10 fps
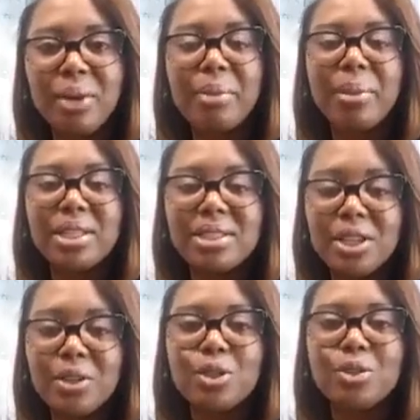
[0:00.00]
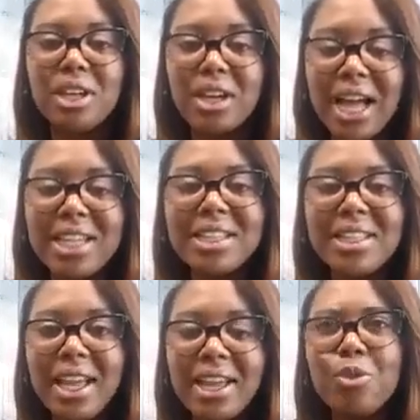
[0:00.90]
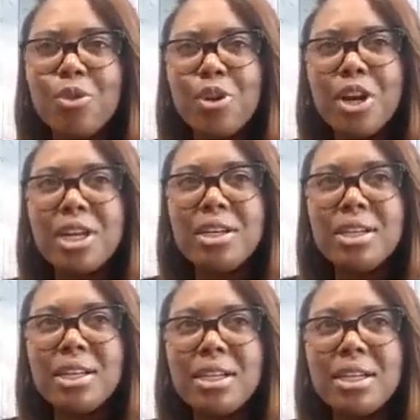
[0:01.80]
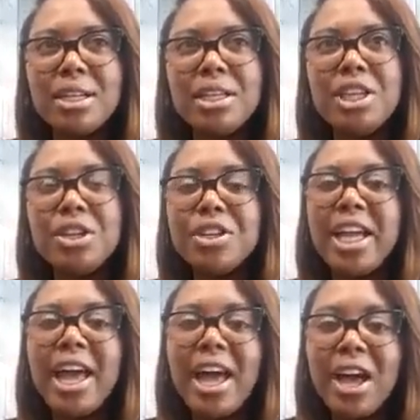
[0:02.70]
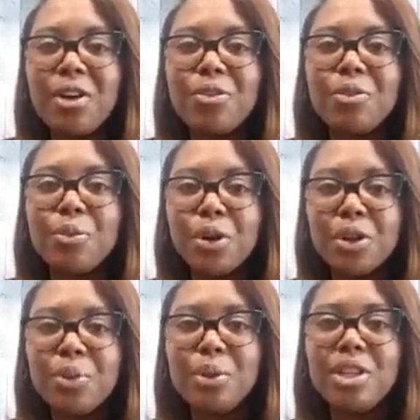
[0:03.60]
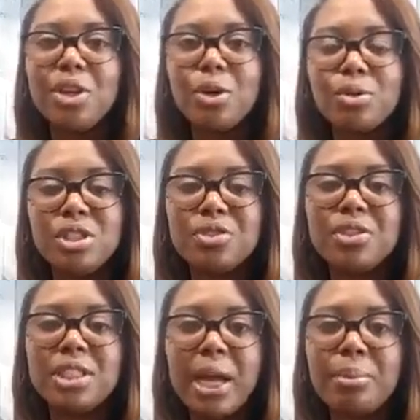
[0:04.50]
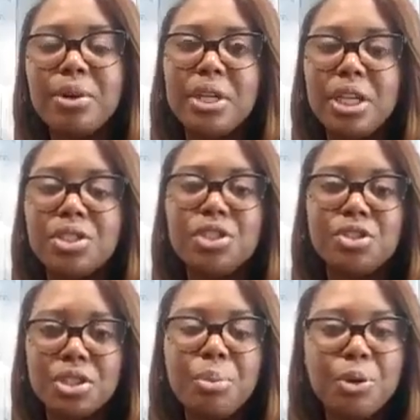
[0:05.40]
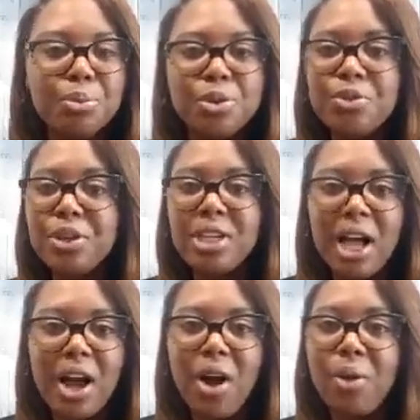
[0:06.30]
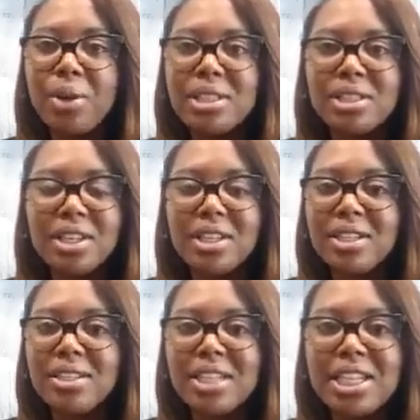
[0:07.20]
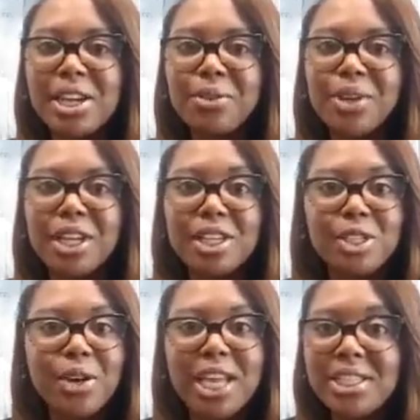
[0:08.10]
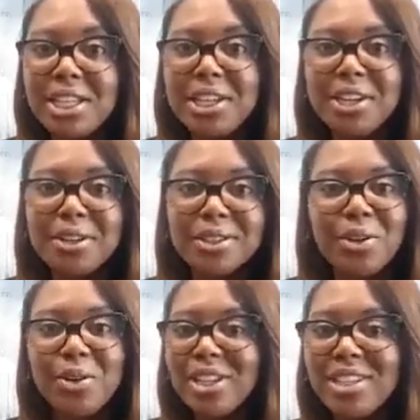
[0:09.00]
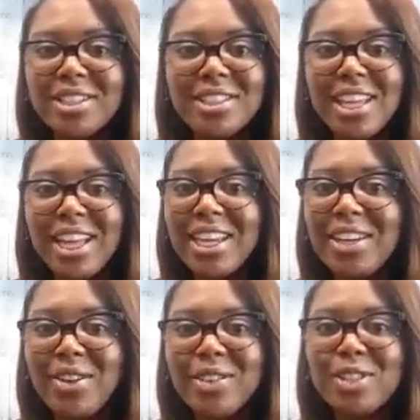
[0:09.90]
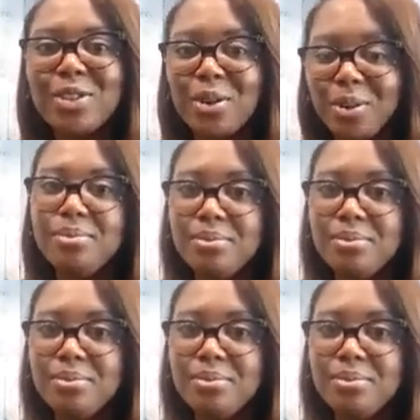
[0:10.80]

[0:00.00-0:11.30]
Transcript: by myself. So yeah, I did that for a good year and a half working with those different type of industries. But roofing, I always done it. and never ended. So 18 years going and going strong.